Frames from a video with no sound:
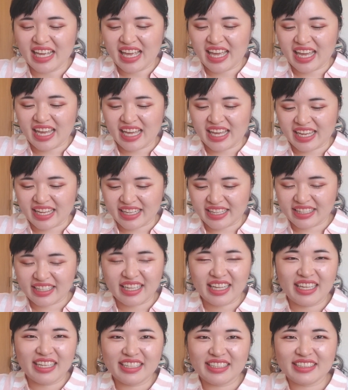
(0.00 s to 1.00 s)
that's...
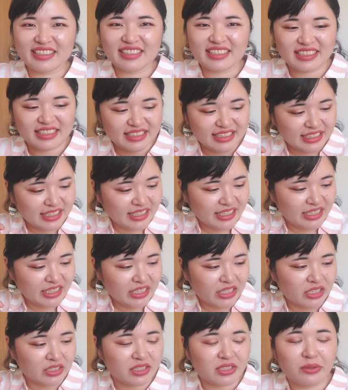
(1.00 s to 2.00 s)
See
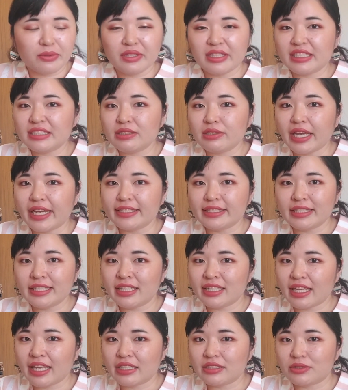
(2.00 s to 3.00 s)
here, so this I
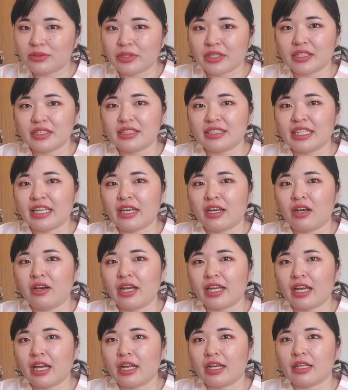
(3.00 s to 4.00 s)
didn't get during the sale.
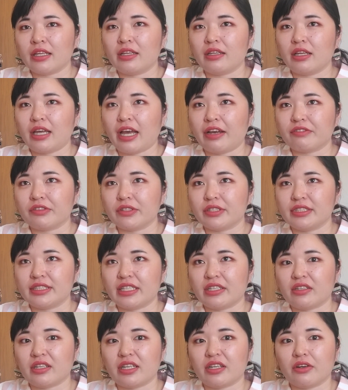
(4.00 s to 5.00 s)
I got it after the
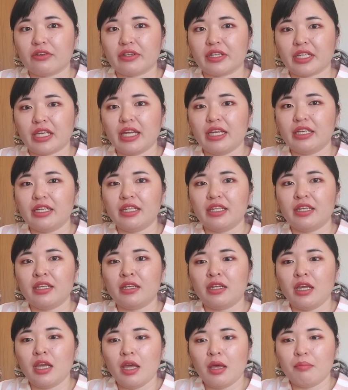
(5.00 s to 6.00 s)
sale had already
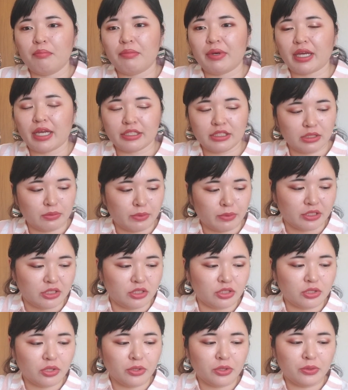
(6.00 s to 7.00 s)
ended, but I just to
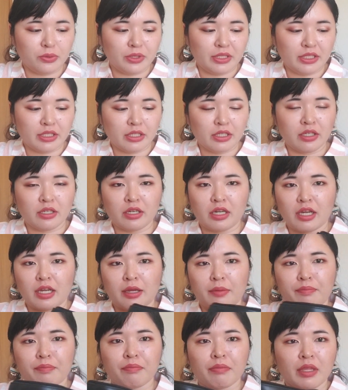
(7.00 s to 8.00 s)
show you here.
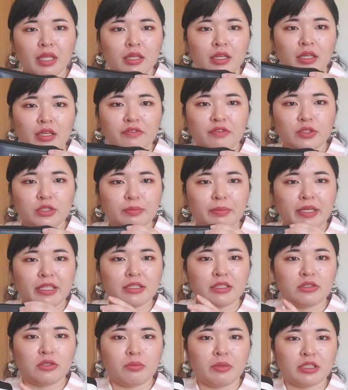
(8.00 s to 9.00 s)
If you
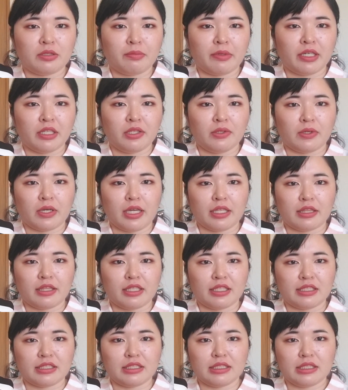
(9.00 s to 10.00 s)
spent so much money, you got
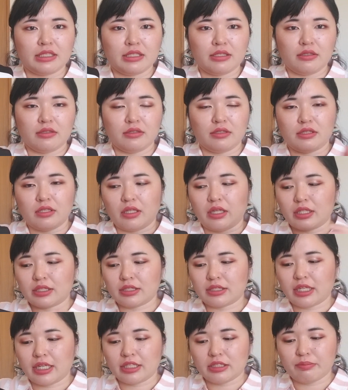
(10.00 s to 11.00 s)
this
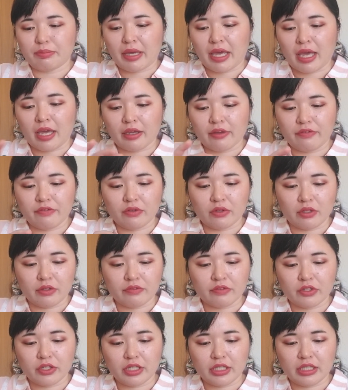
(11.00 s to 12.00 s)
deluxe size bag full
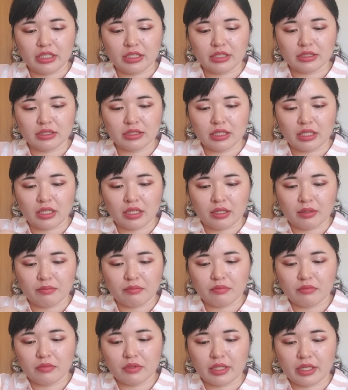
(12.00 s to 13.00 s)
of goodies,
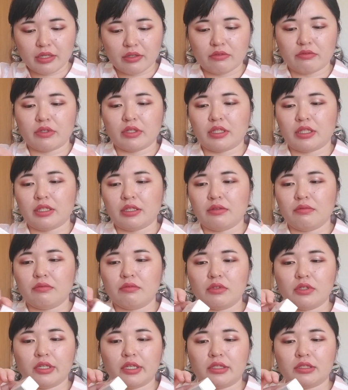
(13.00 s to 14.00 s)
like really
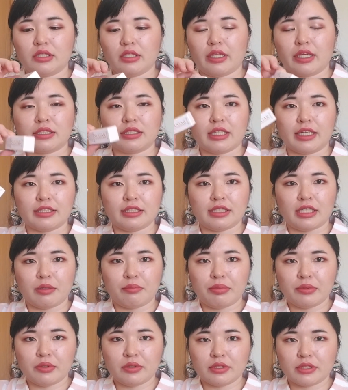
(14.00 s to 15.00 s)
good deluxe size
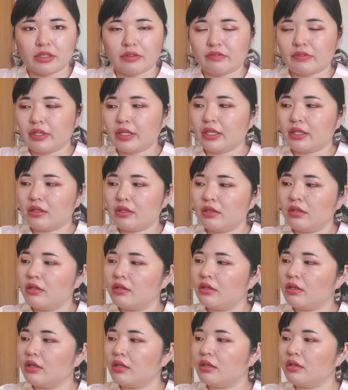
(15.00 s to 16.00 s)
samples of, like,
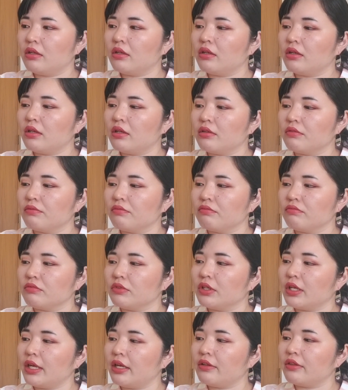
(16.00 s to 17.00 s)

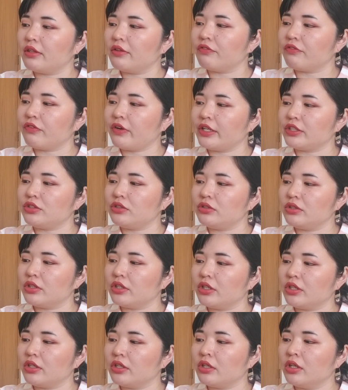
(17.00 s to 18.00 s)
you get the Fresh
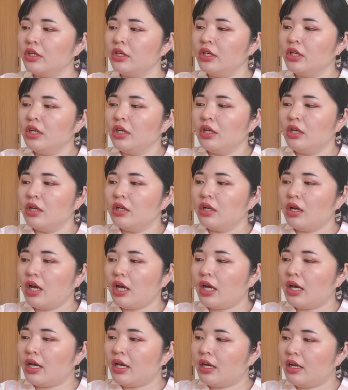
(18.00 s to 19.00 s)
Sugar
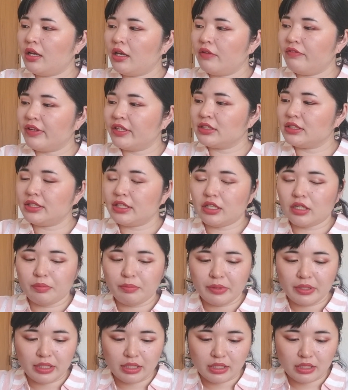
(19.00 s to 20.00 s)
Advanced
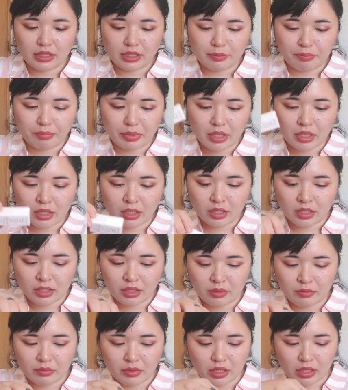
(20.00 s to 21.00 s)
Therapy Lip Balm,